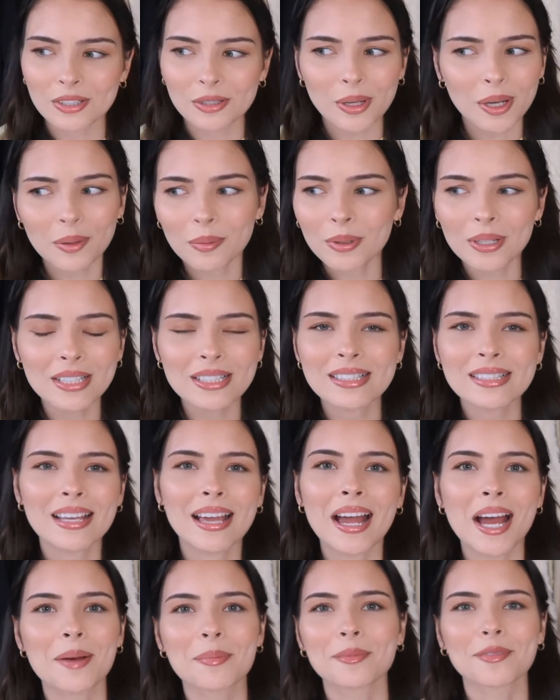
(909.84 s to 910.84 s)
So I wouldn't
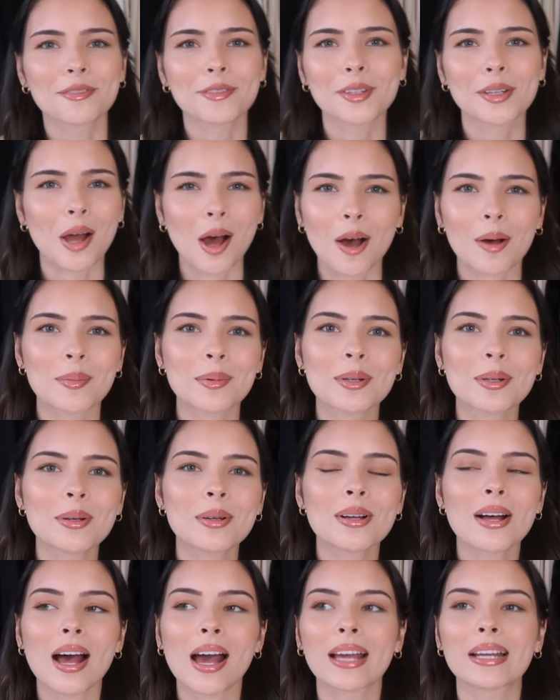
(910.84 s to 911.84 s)
say I'm
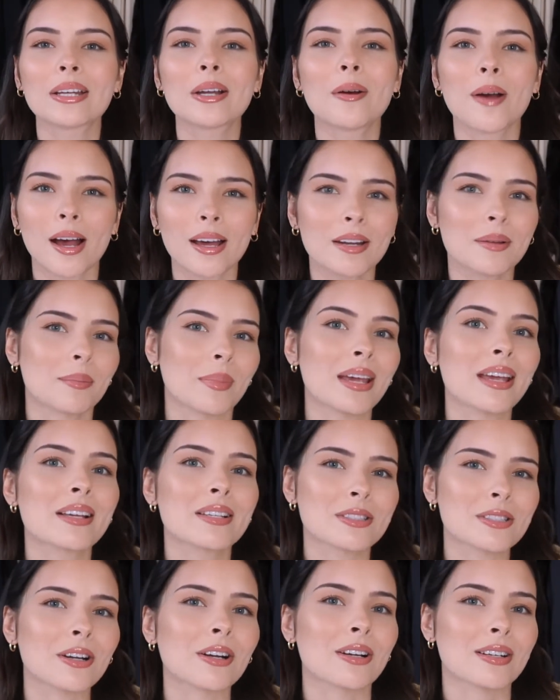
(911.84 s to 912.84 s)
phenomenal. I know how to make
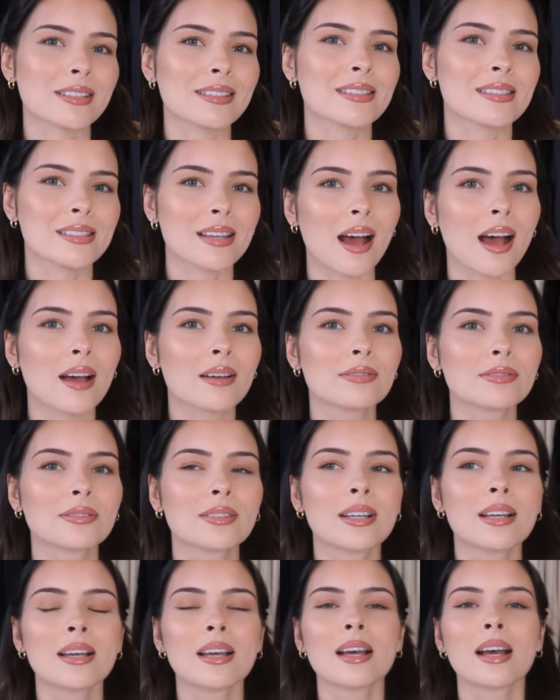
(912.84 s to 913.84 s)
certain stuff.
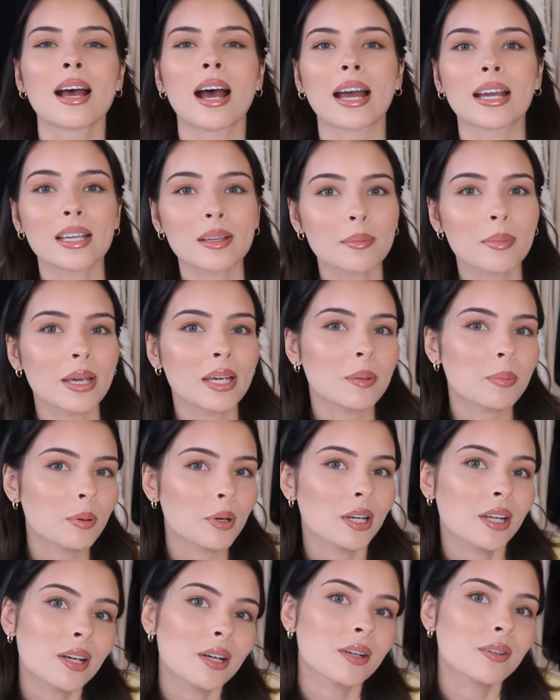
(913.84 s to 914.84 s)
I can make
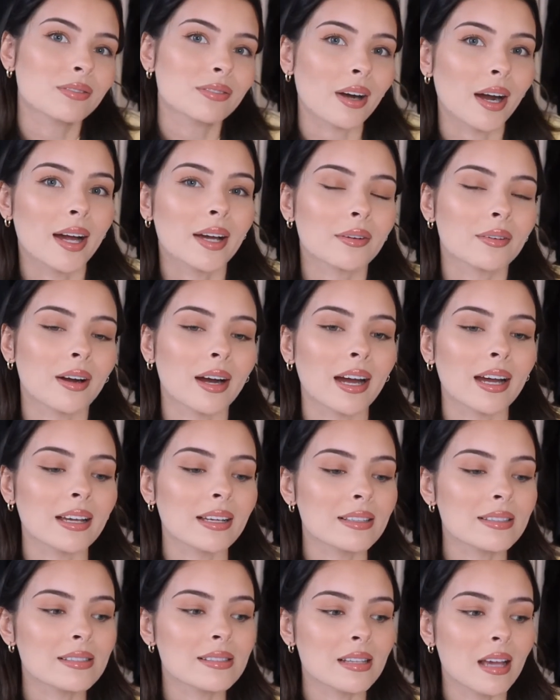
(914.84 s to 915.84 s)
pretty good fried
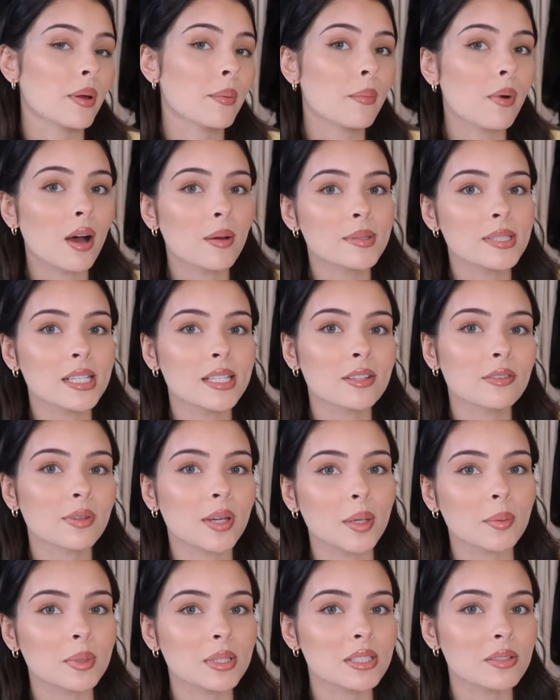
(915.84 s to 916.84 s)
rice. My mom's side of the
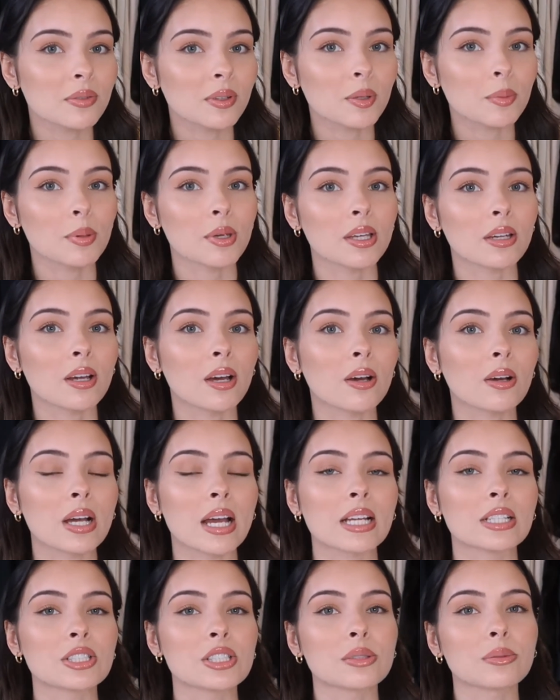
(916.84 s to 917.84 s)
family is Filipino,
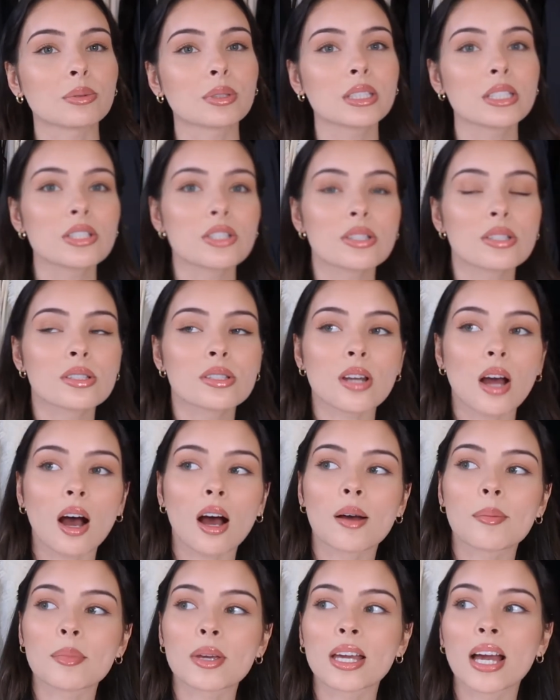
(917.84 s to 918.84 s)
and she really just
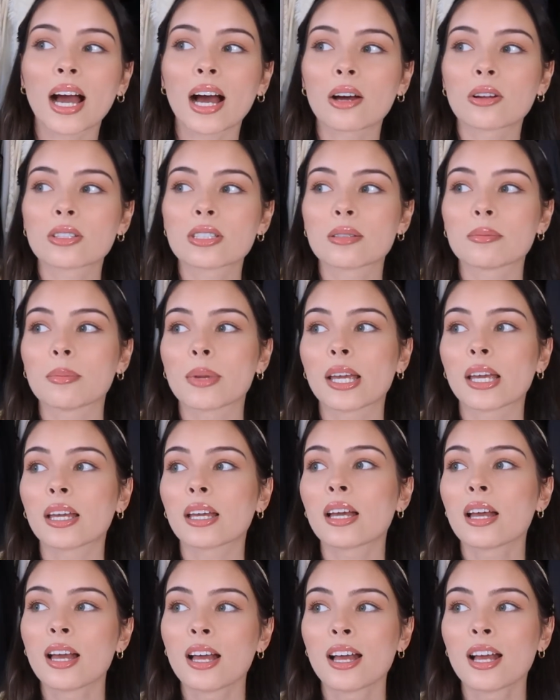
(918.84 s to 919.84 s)
taught me how to
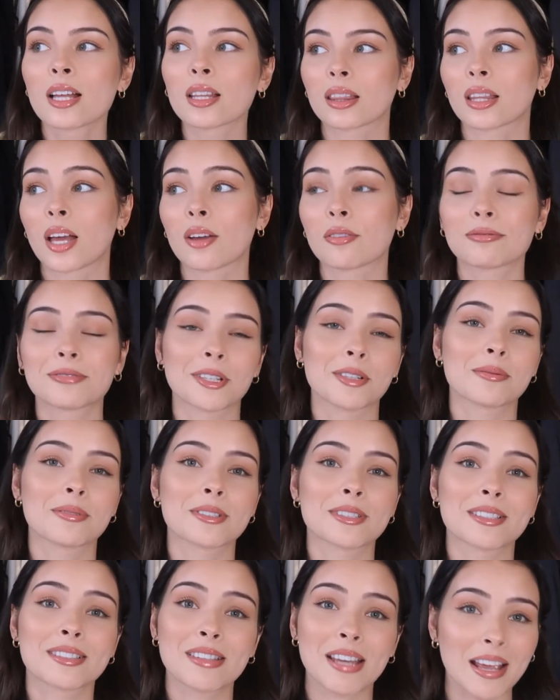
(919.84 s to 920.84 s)
make
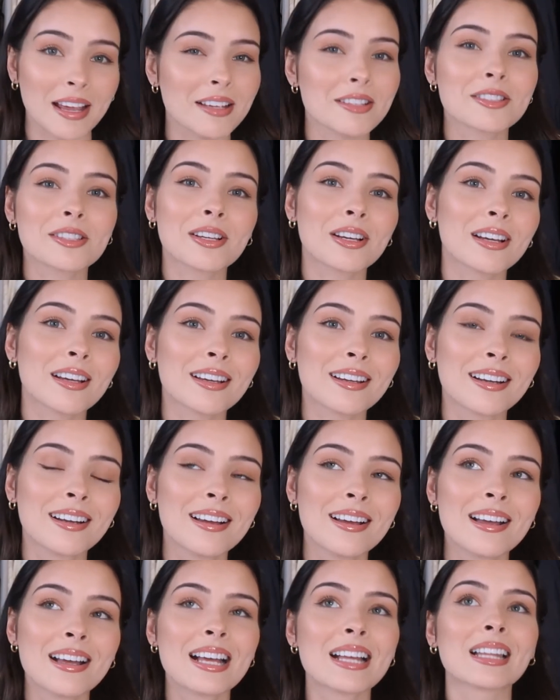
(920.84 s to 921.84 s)
leftovers taste good,
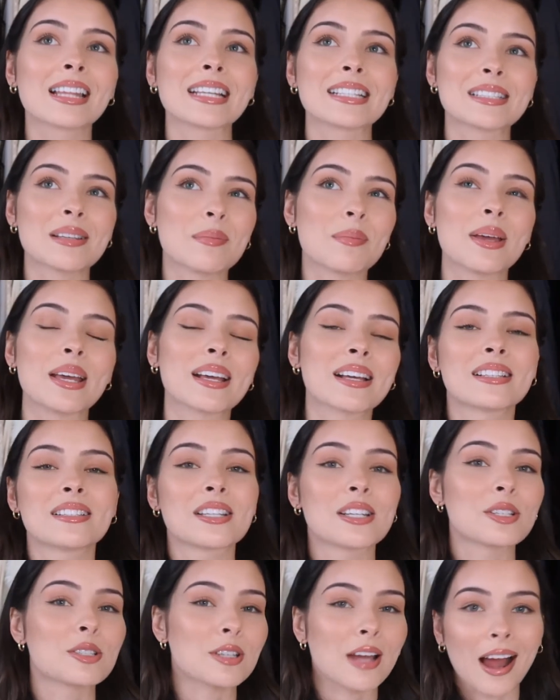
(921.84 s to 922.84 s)
like to make a
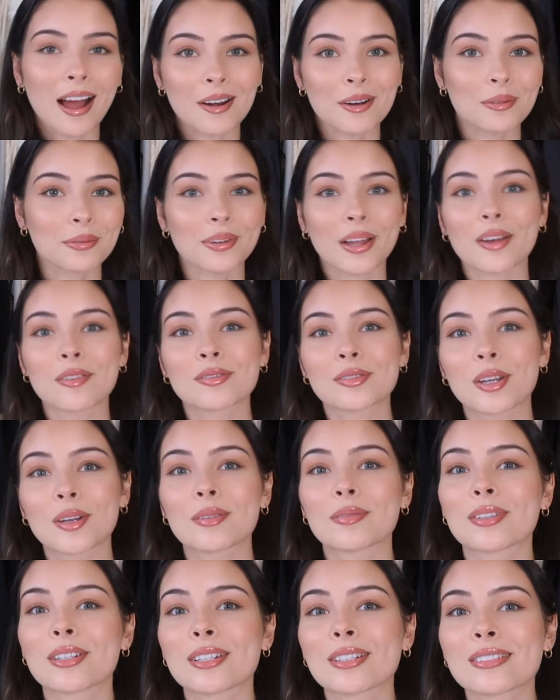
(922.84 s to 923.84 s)
dish out of
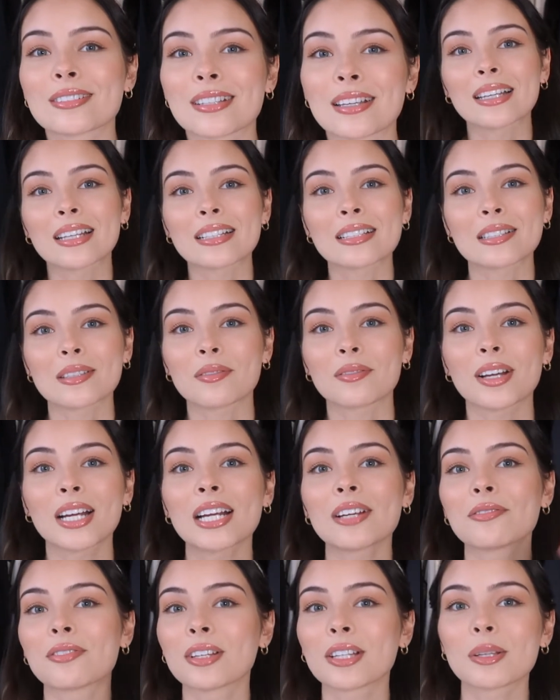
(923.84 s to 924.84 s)
leftovers. Like, it's a
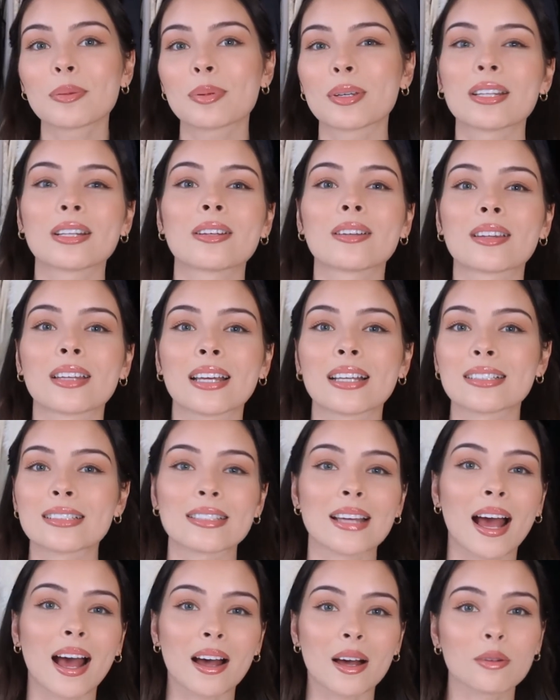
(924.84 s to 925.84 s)
very Filipino thing
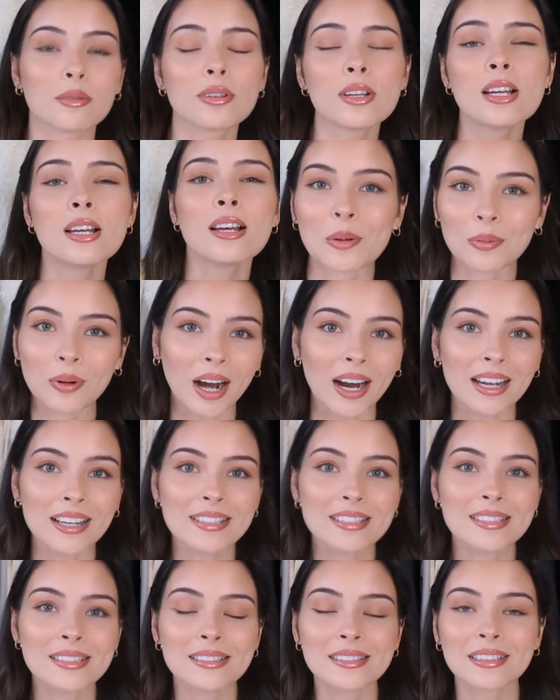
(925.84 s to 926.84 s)
to have a
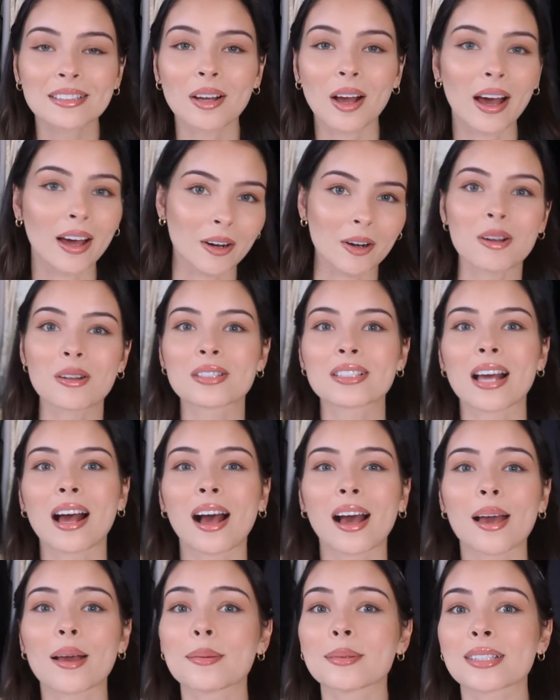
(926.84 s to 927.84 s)
rice at all
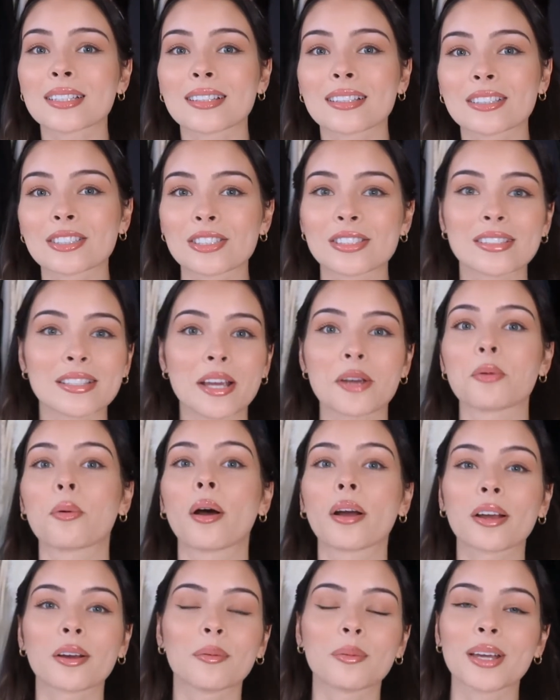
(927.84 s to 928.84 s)
times and then just say,
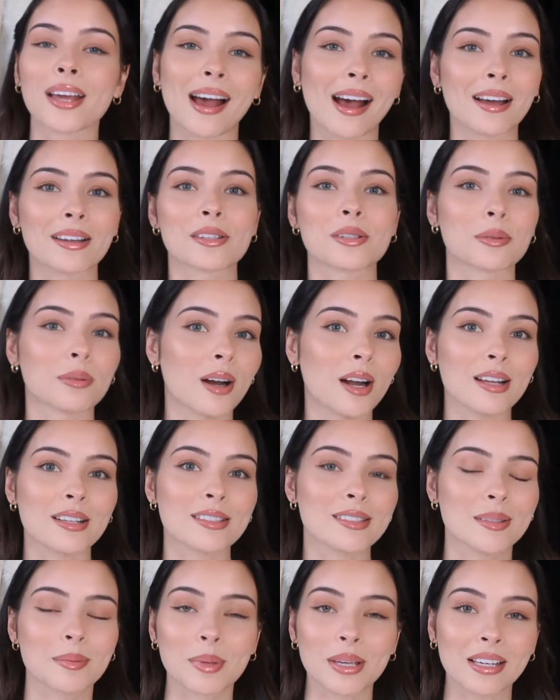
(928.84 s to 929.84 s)
what can we add to
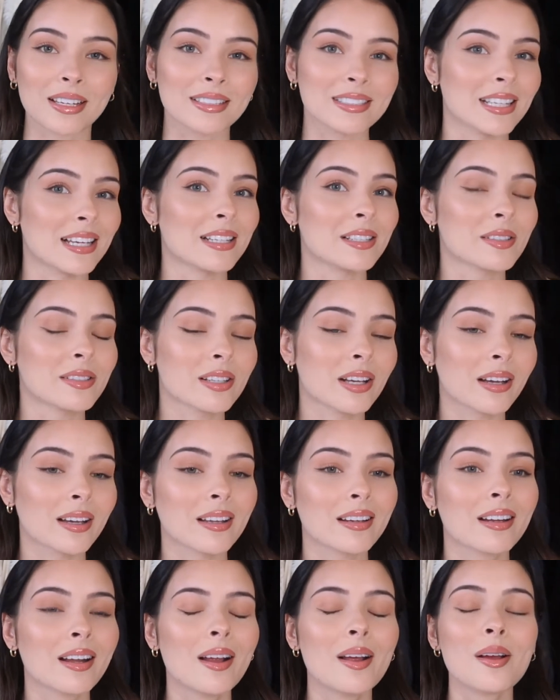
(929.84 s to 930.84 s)
rice to make it taste
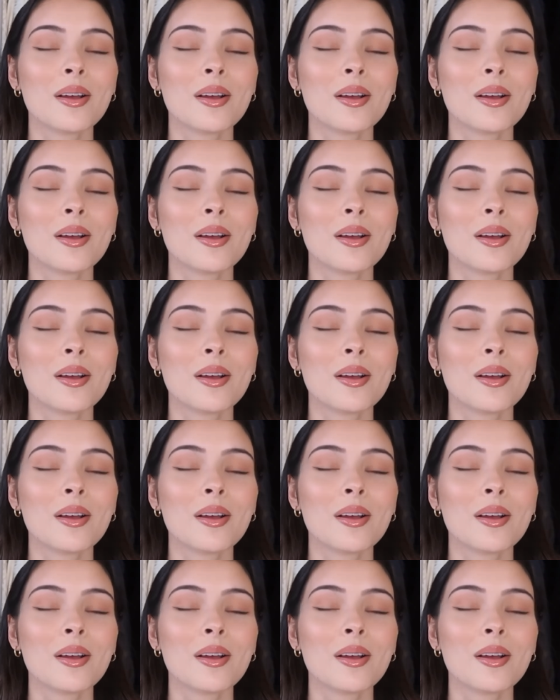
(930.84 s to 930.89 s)
good?